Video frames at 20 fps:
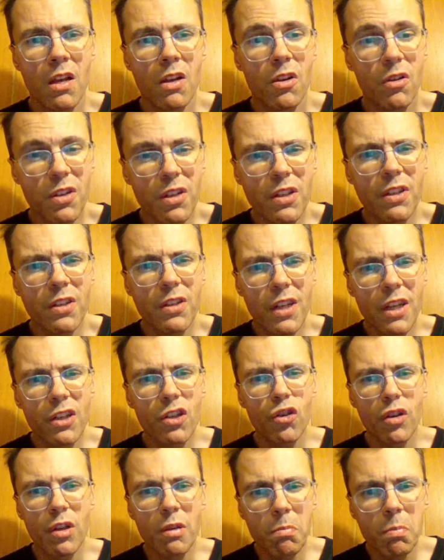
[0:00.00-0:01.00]
Now, this is
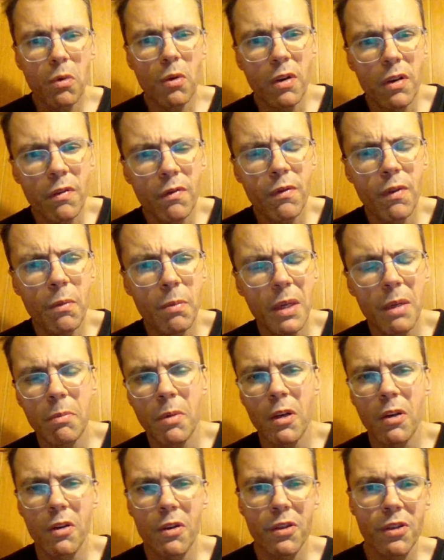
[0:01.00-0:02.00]
actually important for me
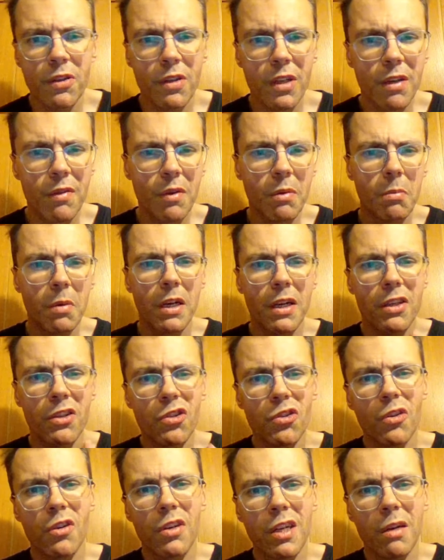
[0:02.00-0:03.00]
because
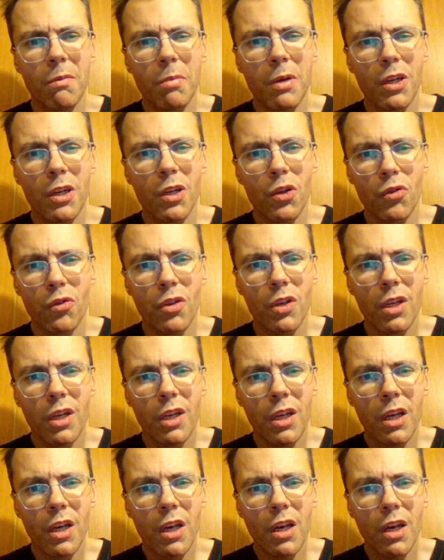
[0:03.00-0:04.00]
everybody's talking about
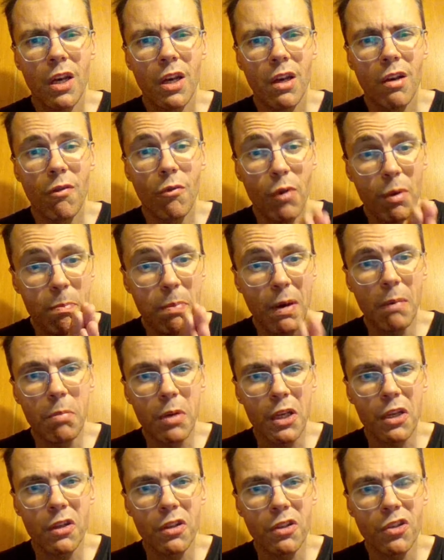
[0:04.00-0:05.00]

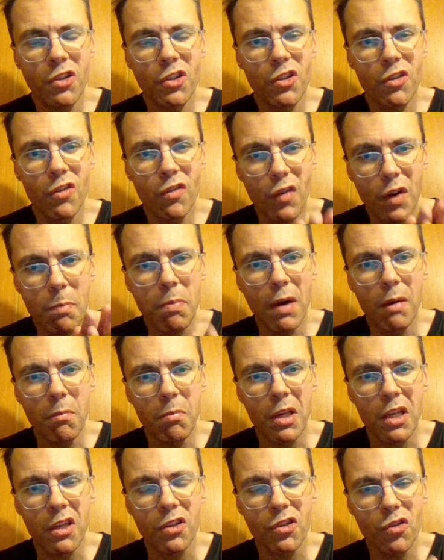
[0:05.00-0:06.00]
Republicans,
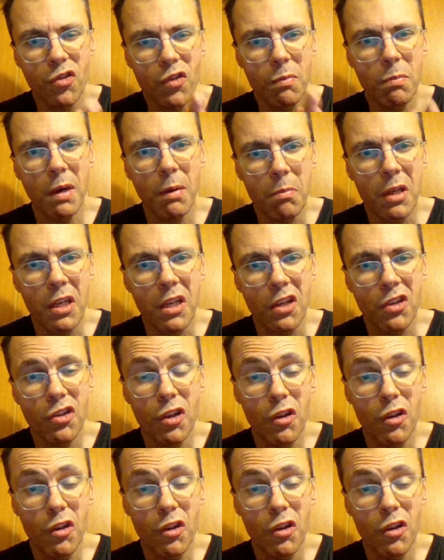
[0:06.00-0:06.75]
Republicans, Republicans.